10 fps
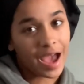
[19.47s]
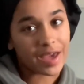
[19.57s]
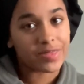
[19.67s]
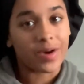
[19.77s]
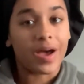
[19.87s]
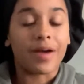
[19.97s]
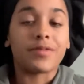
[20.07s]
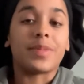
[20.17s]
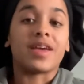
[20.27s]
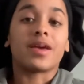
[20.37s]
I thought I would
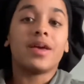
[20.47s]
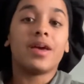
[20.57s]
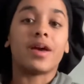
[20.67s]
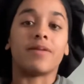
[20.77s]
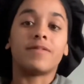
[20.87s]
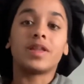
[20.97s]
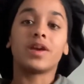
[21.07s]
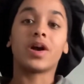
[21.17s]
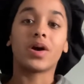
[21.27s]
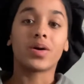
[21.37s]
make a
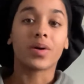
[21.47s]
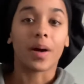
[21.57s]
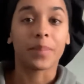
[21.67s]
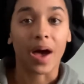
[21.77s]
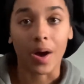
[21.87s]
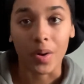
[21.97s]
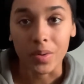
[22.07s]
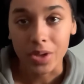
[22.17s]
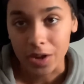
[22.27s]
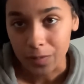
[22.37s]
video
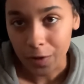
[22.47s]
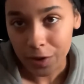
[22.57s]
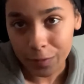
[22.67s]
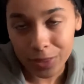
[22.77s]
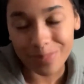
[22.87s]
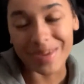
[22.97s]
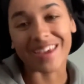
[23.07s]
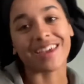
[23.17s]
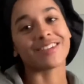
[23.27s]
about getting ready with me,